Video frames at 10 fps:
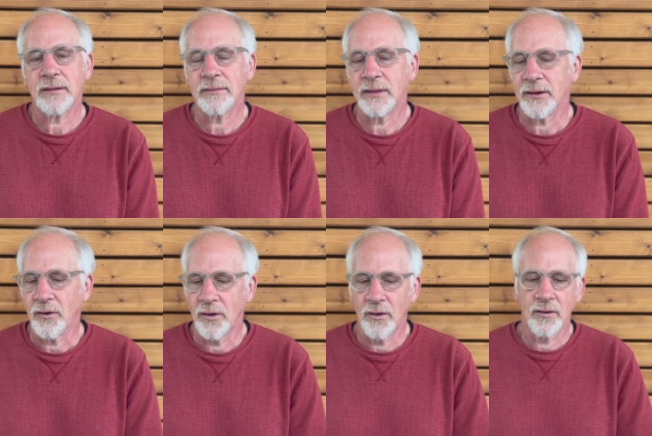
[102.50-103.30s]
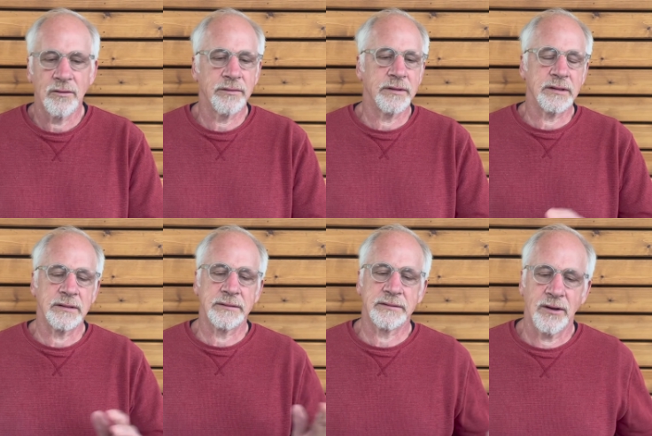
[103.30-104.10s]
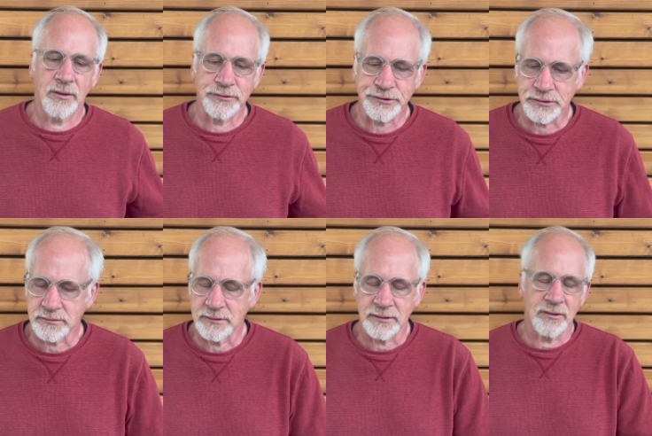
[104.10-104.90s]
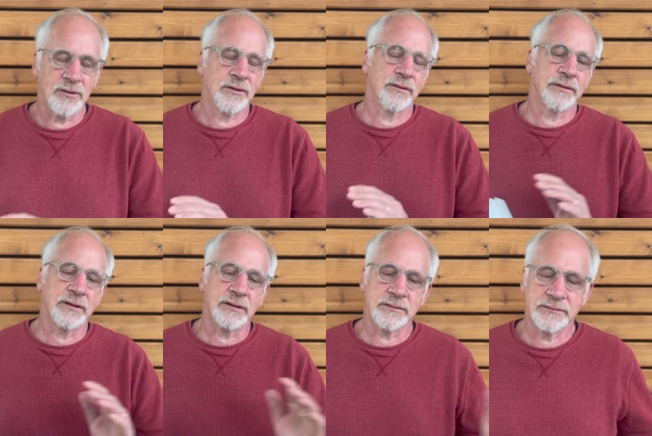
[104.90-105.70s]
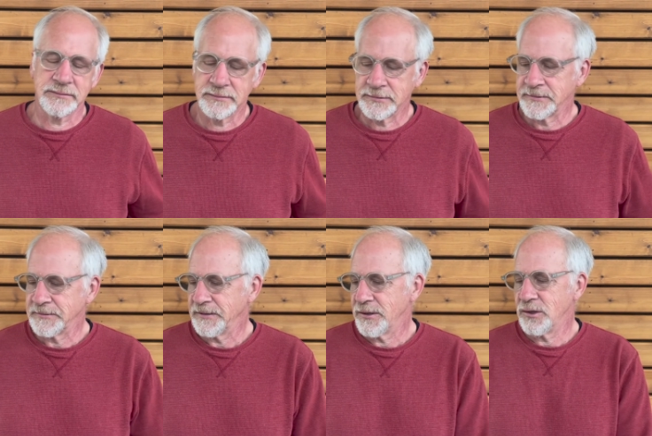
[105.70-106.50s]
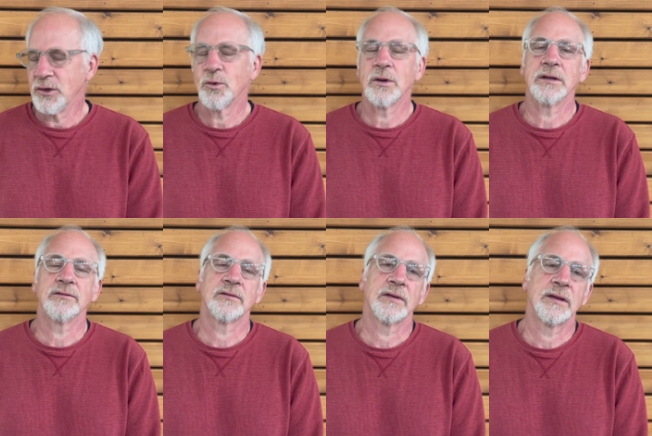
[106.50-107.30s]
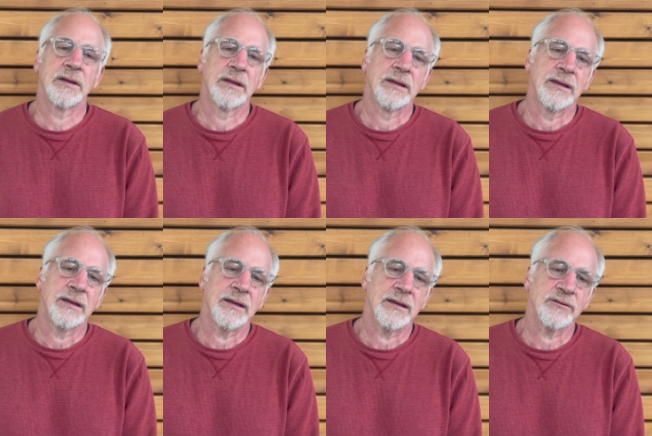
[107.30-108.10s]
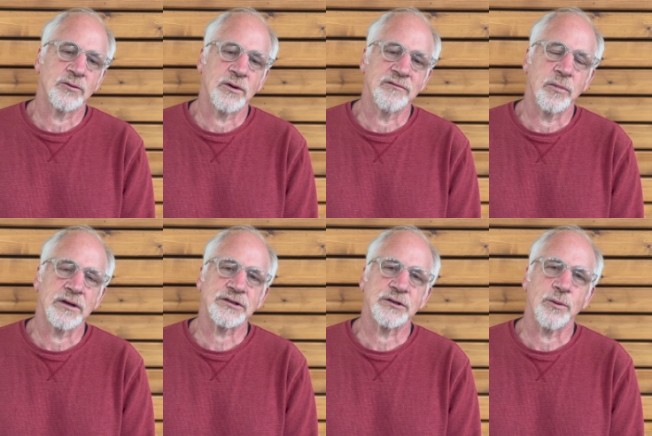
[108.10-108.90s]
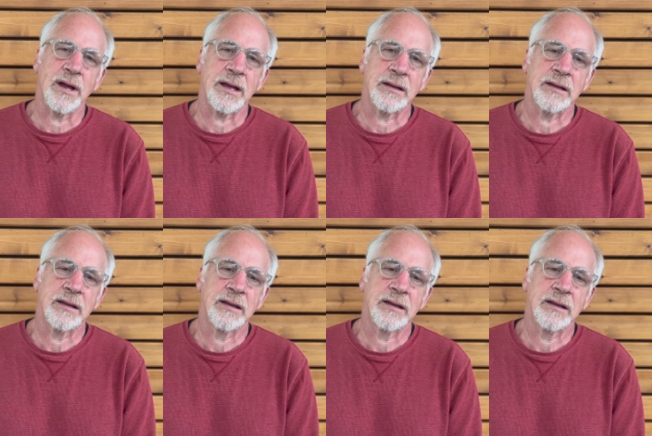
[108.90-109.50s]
That all the culture and all the noise is sort of brushed away.